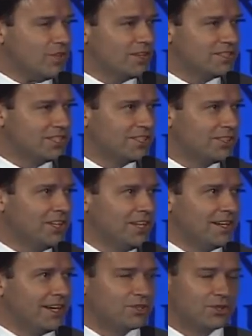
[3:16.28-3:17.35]
Until
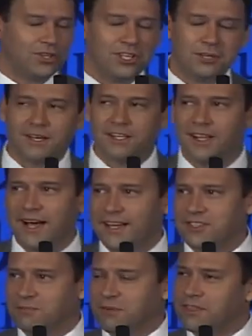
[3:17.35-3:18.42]
a girl in my
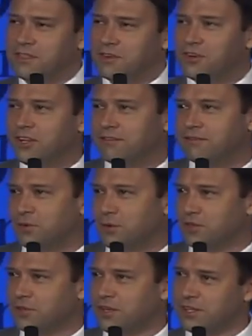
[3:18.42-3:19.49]
class, my third and
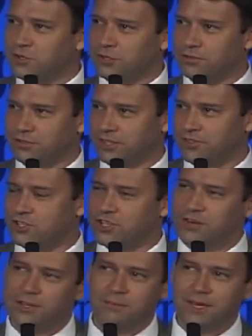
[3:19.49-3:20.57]
fourth grade girlfriend,
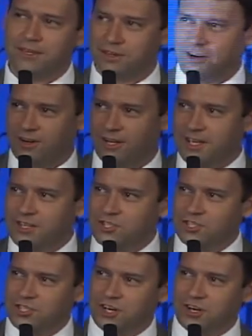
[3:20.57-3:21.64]
Sherry Bednar,
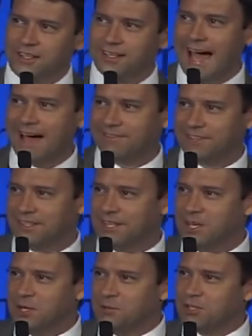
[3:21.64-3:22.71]
she started laughing
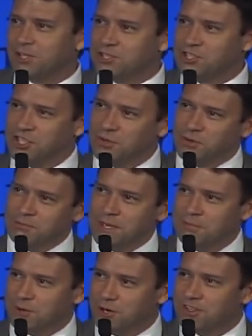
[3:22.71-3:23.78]
because she
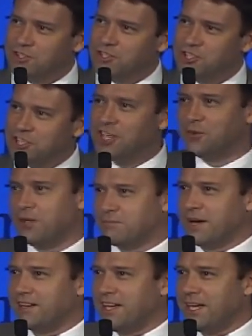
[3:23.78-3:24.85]
remembered that she had
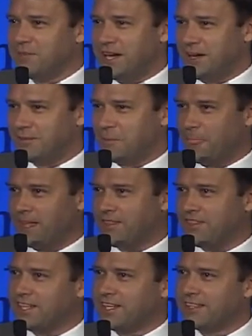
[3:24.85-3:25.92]
written my name down,
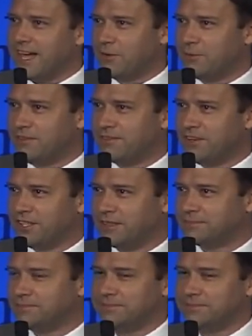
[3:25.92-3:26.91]
thinking that would be funny.